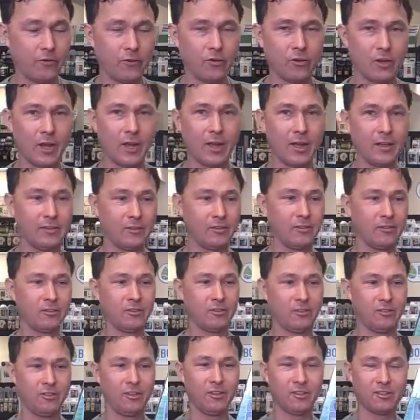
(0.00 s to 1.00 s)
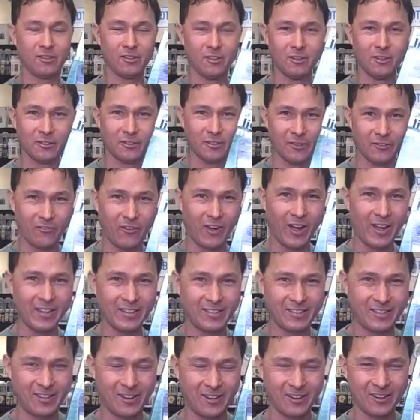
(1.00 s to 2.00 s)
for you guys is this little
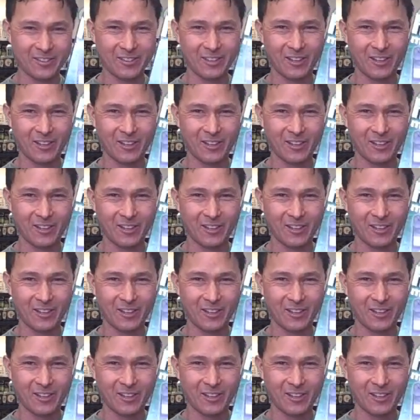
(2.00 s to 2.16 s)
device here.